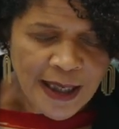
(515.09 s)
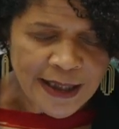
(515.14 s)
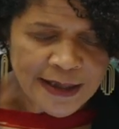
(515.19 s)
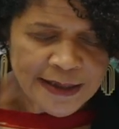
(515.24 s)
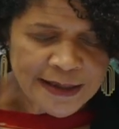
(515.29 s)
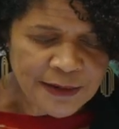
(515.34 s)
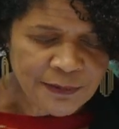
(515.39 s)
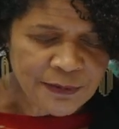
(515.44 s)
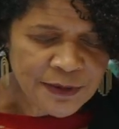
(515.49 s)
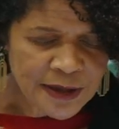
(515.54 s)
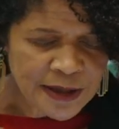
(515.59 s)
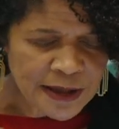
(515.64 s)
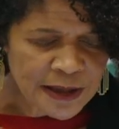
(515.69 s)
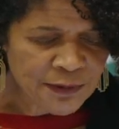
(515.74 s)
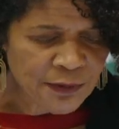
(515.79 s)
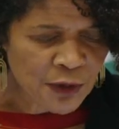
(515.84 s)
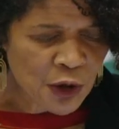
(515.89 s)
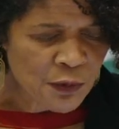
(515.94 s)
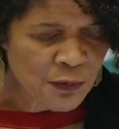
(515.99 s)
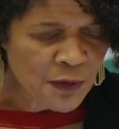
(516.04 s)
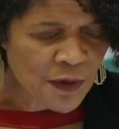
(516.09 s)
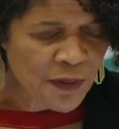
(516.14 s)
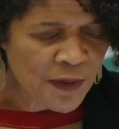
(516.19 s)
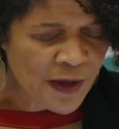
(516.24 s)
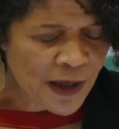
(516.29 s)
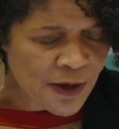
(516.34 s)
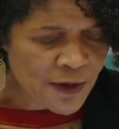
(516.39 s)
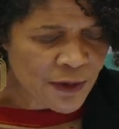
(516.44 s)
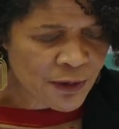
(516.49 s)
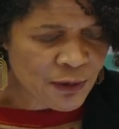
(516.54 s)
activities for over
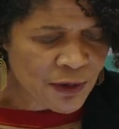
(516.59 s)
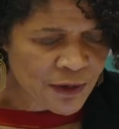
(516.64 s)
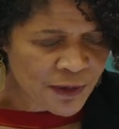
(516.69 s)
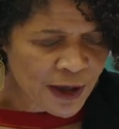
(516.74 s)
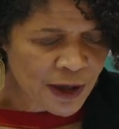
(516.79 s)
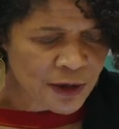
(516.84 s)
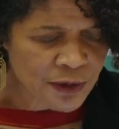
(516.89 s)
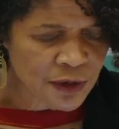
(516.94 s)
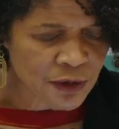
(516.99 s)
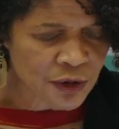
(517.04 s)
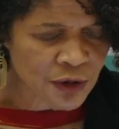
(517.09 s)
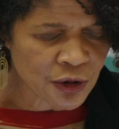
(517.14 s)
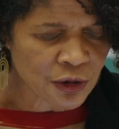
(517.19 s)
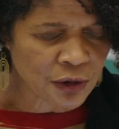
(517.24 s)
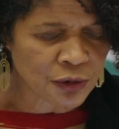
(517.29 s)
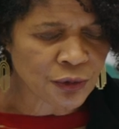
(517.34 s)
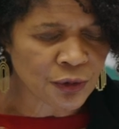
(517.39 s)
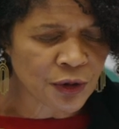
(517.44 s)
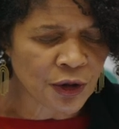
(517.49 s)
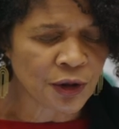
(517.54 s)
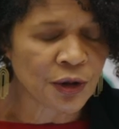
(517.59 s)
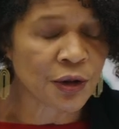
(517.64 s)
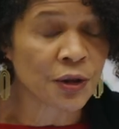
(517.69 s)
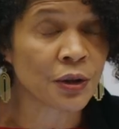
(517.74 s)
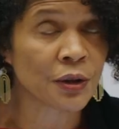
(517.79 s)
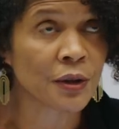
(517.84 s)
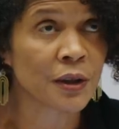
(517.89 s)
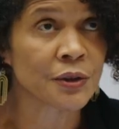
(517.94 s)
3,000 children a year,